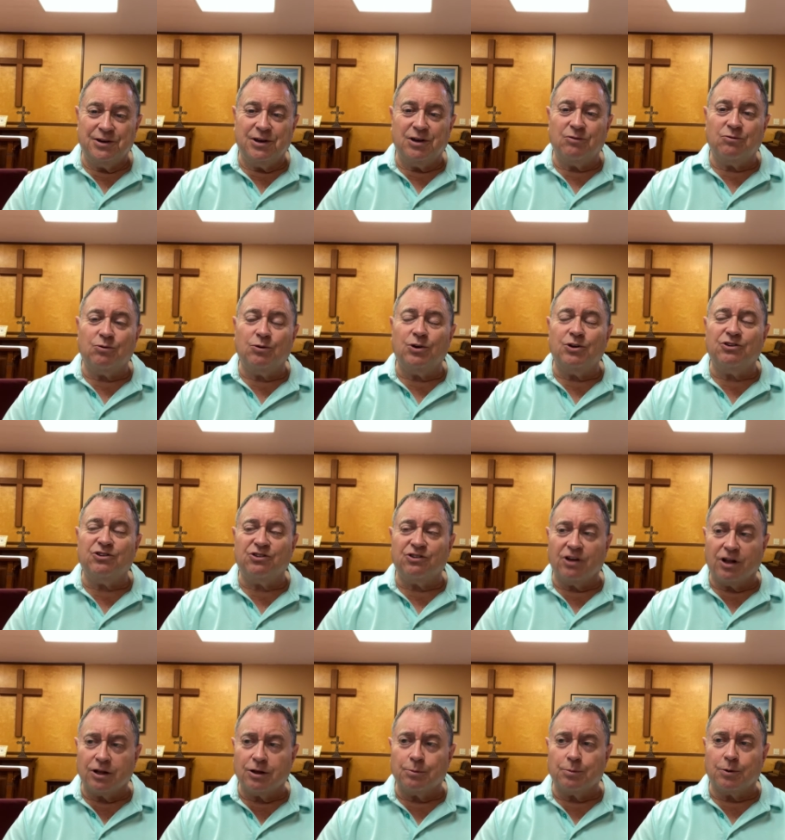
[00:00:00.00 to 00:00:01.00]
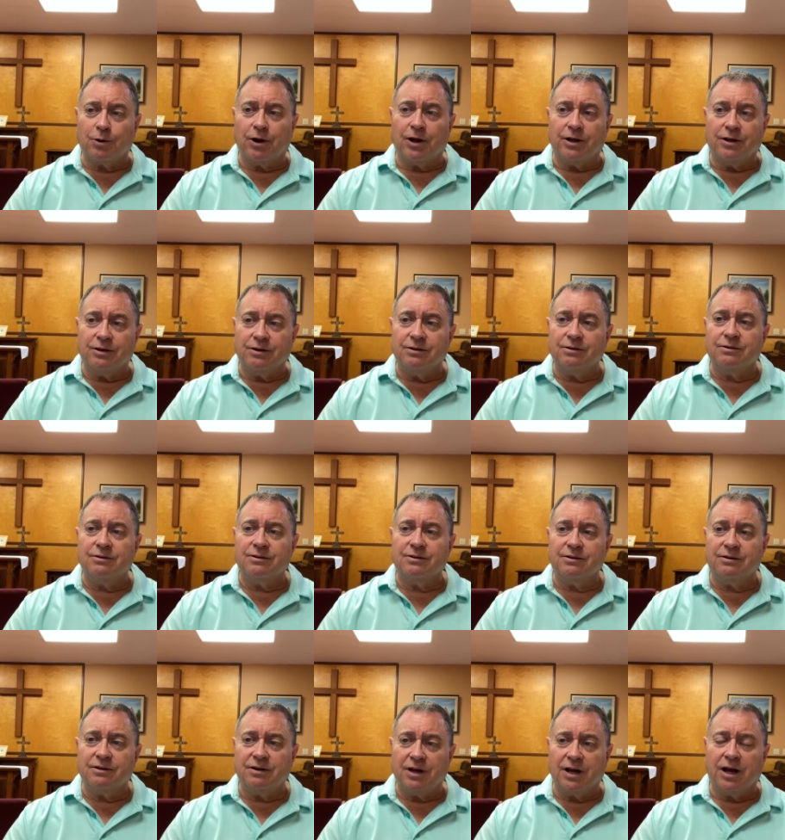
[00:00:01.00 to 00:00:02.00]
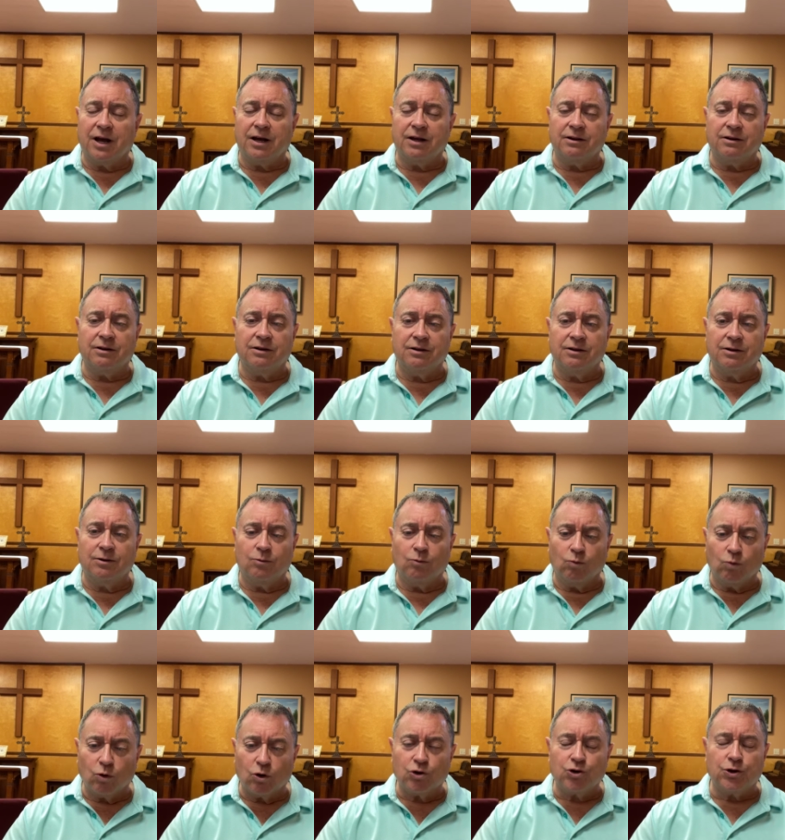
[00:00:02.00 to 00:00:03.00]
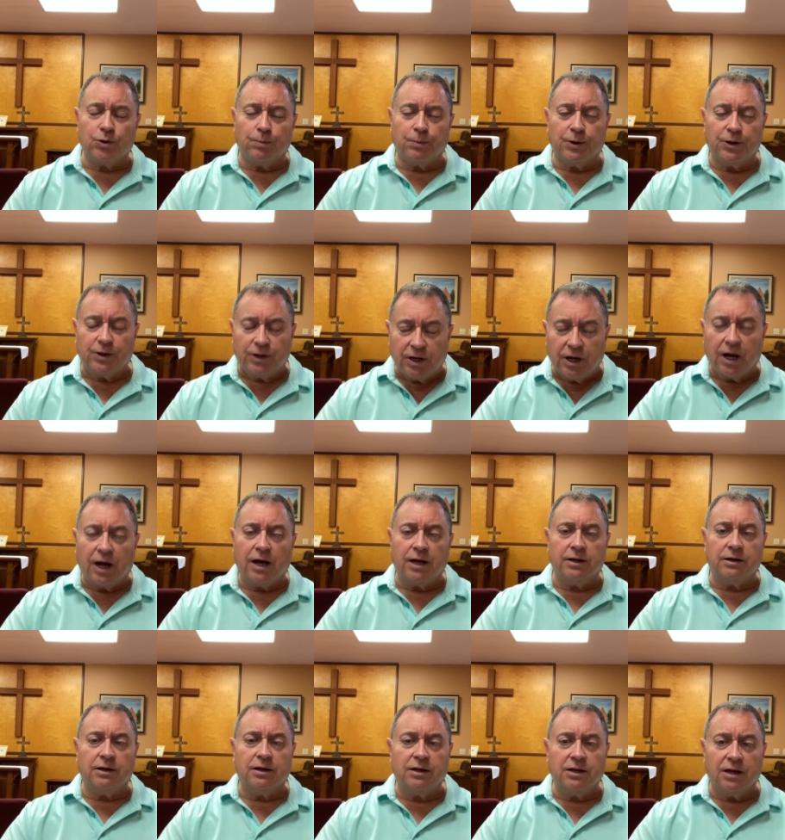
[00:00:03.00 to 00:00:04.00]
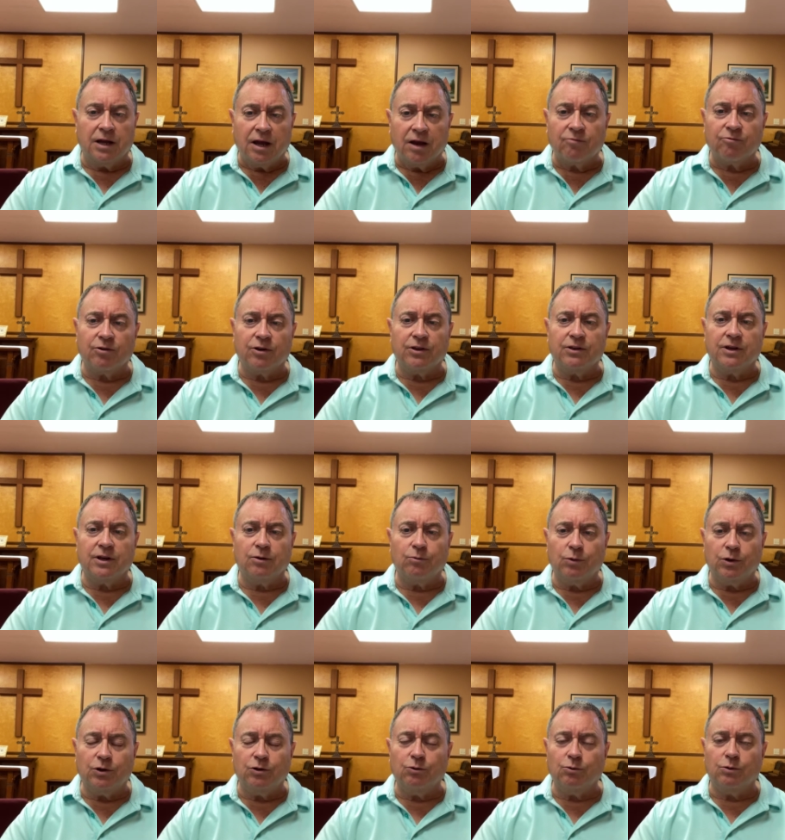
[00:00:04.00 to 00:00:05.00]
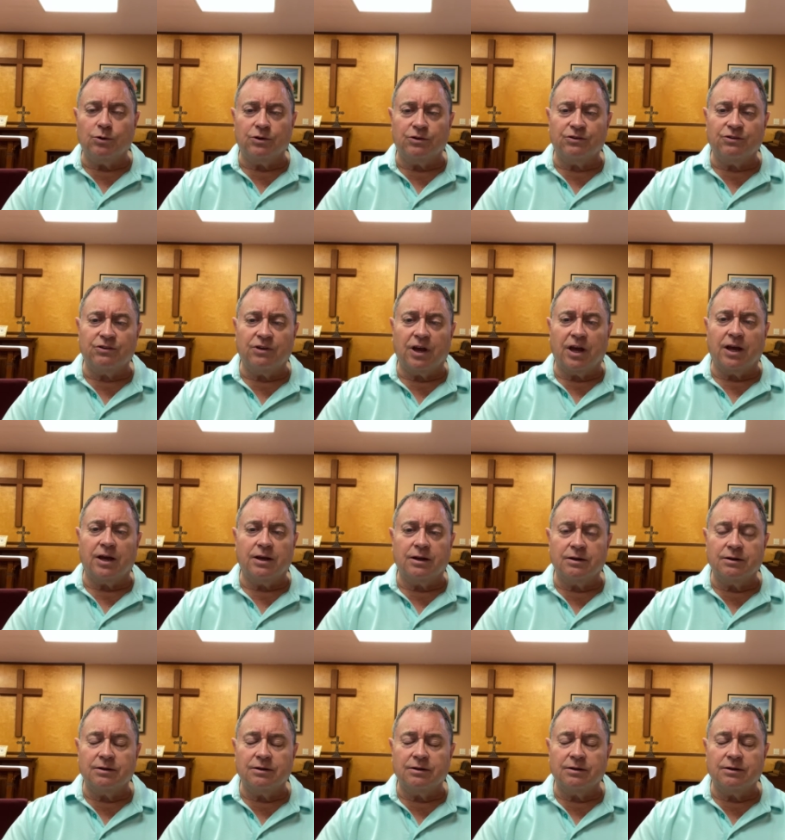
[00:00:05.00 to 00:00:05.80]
if we celebrate God, worship God in everything we do and say,